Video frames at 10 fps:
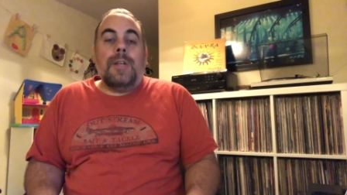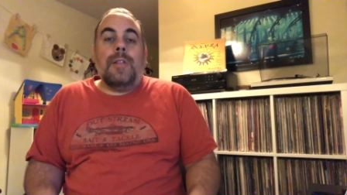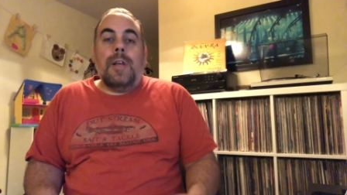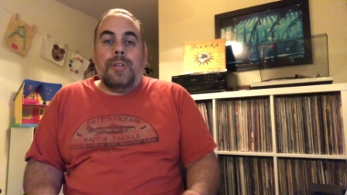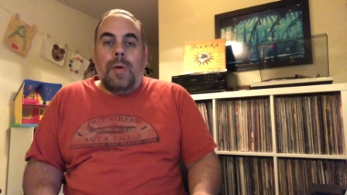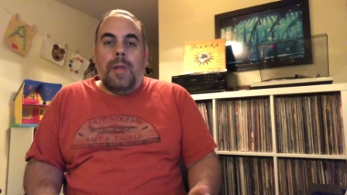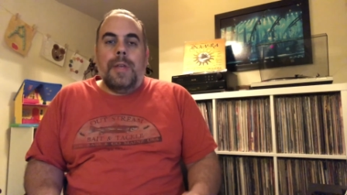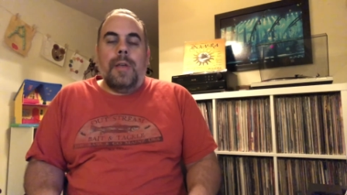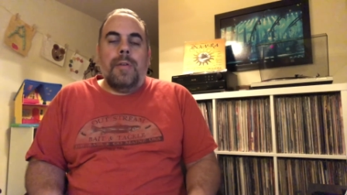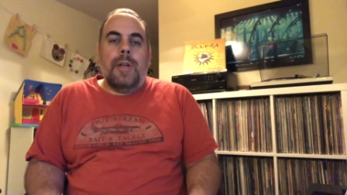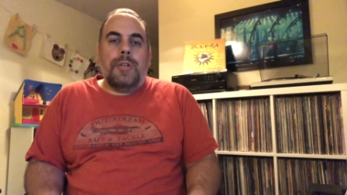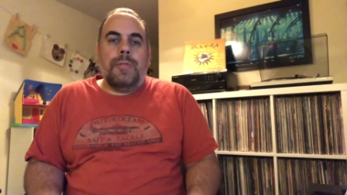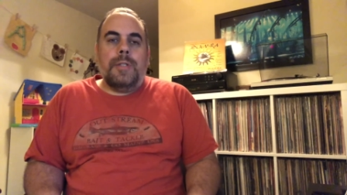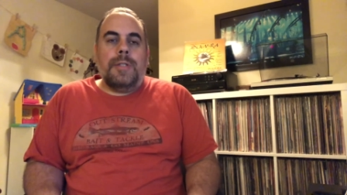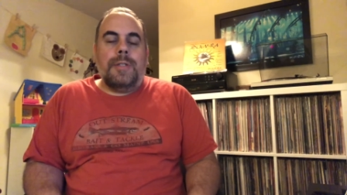good luck to all the other
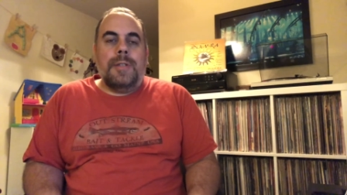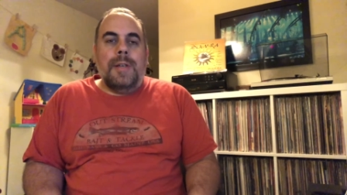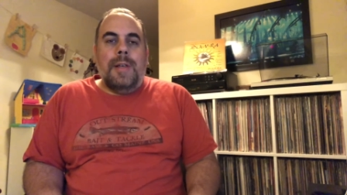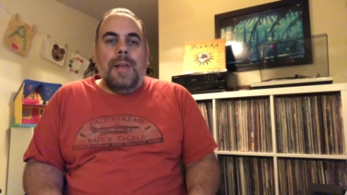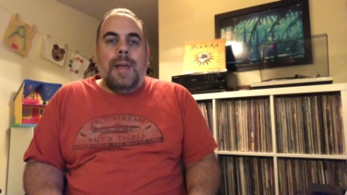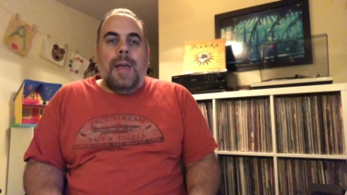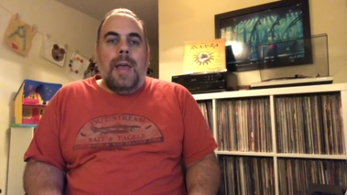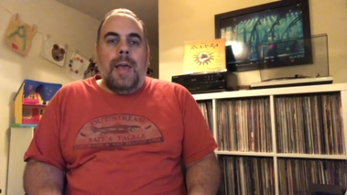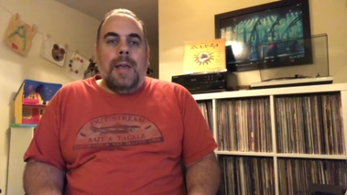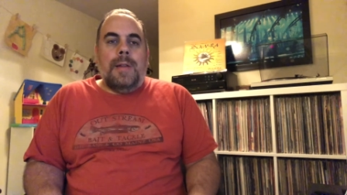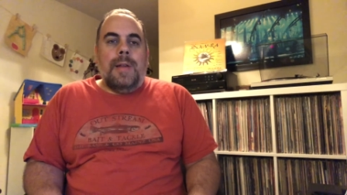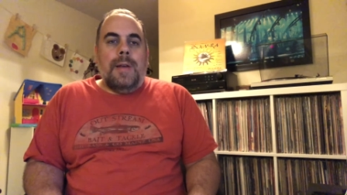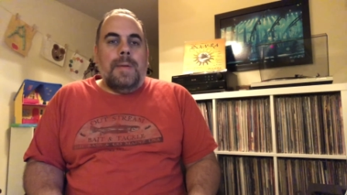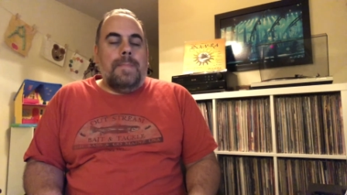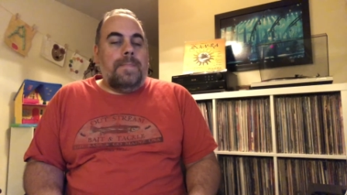entrants, and
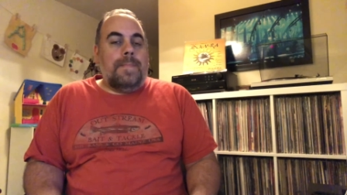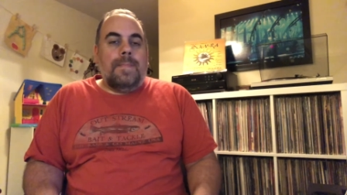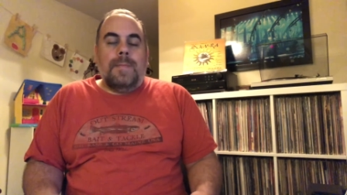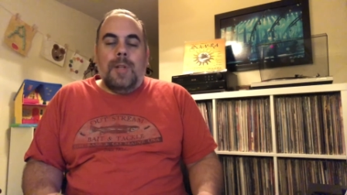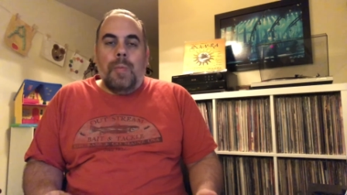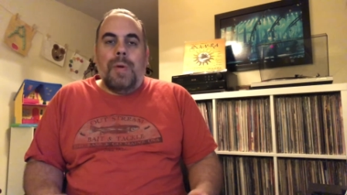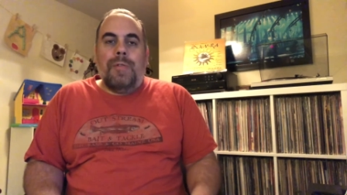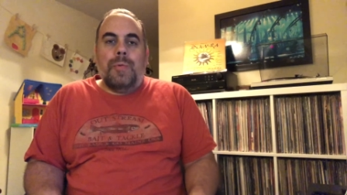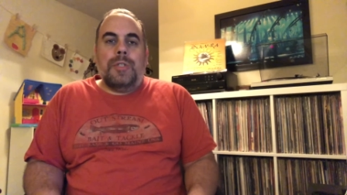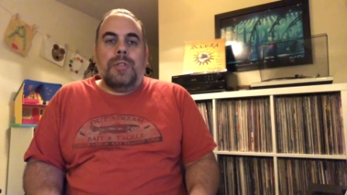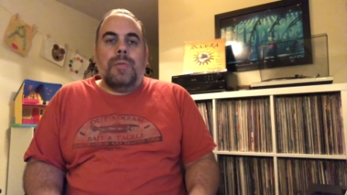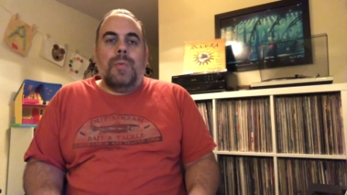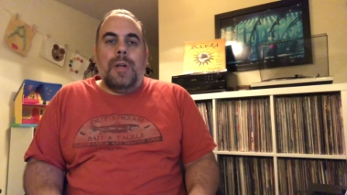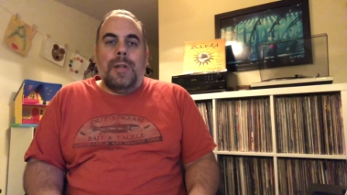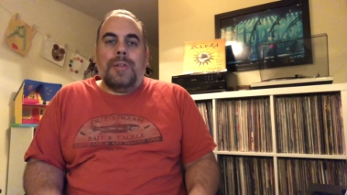um, hope everyone's doing
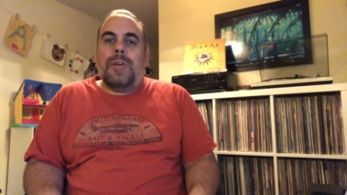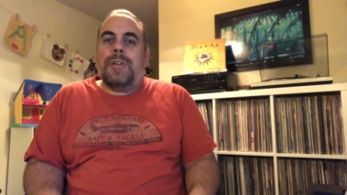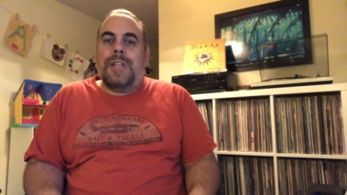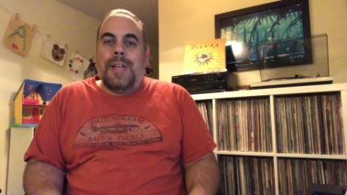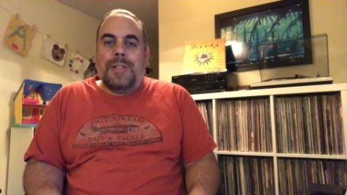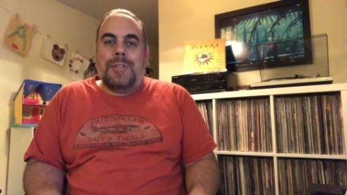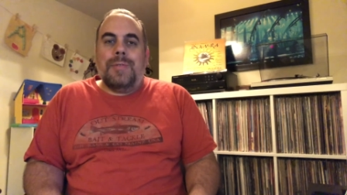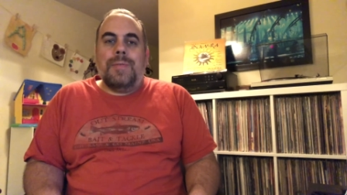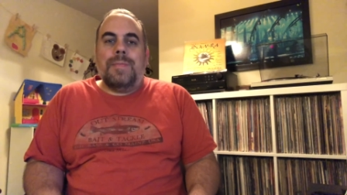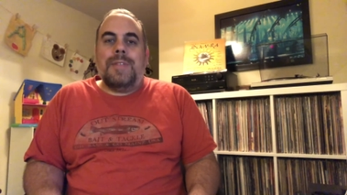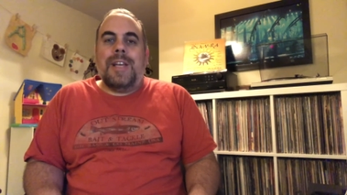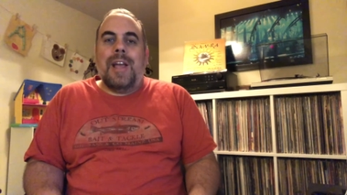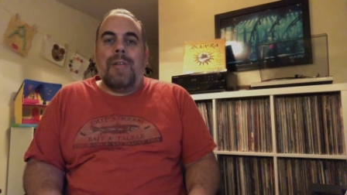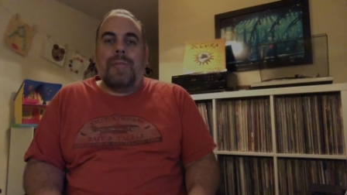well, and I'll talk to you again soon. Take care,